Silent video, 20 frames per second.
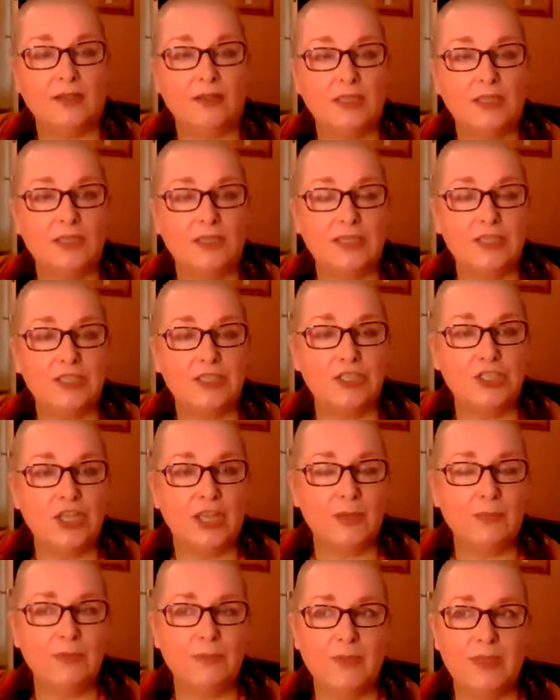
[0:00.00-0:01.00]
that I like to
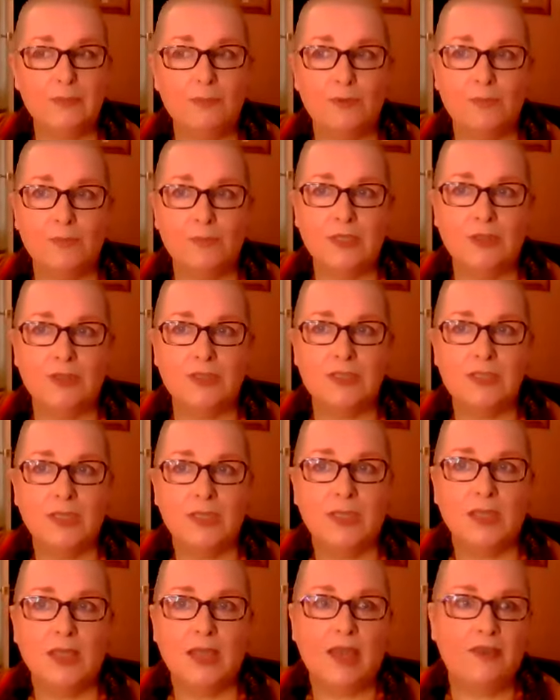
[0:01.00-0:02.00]
share with people, because
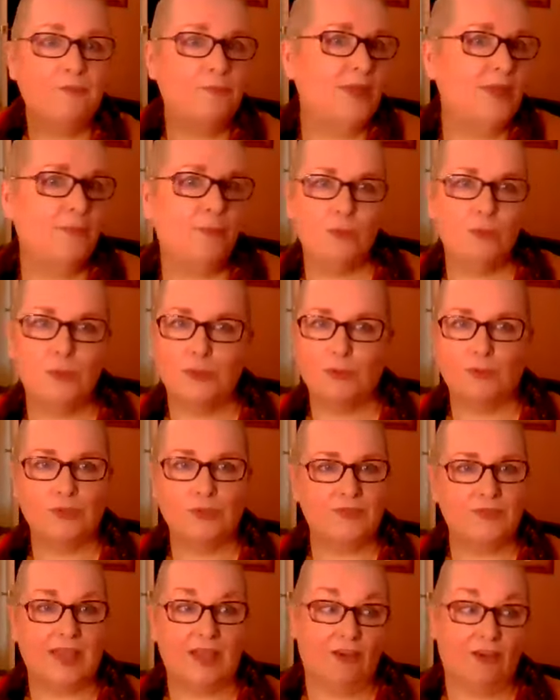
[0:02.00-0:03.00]
have people
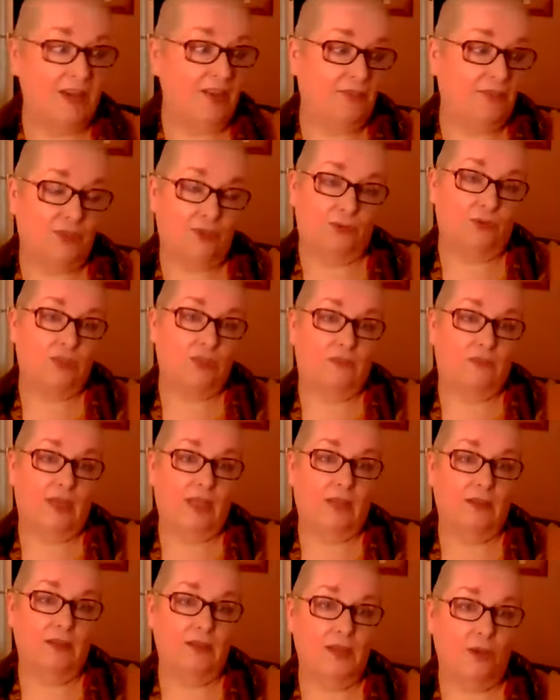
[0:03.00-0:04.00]
thought of that? I never thought of
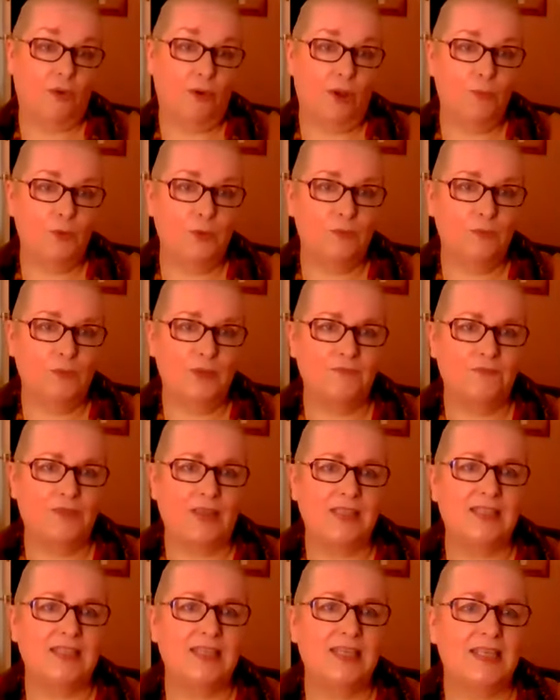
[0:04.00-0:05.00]
it. I would have been
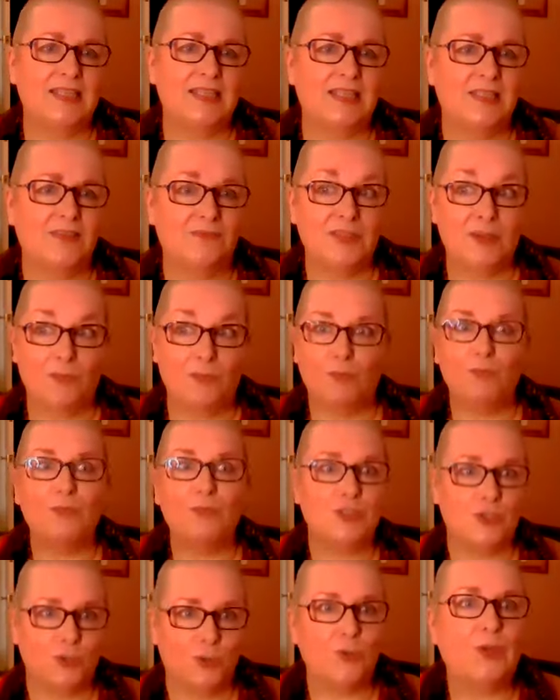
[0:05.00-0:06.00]
fascinated if someone
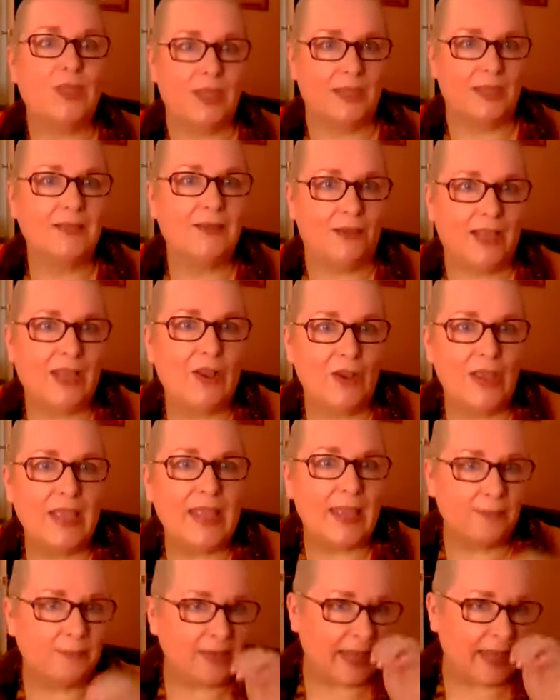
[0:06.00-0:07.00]
was talking like I
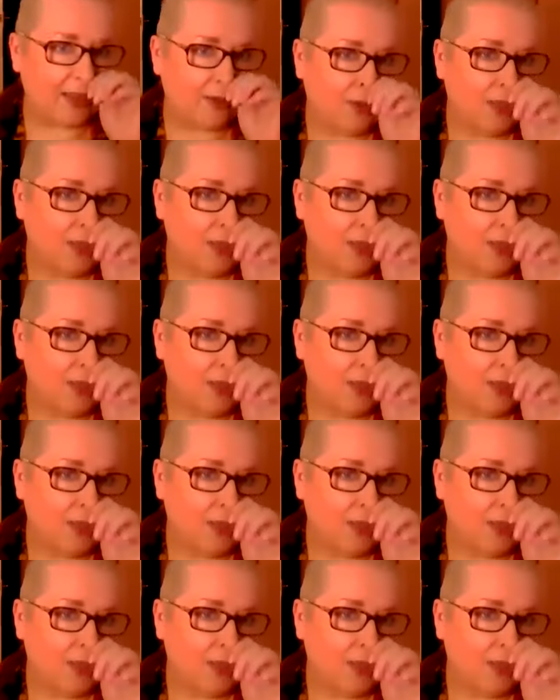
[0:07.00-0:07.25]
am now.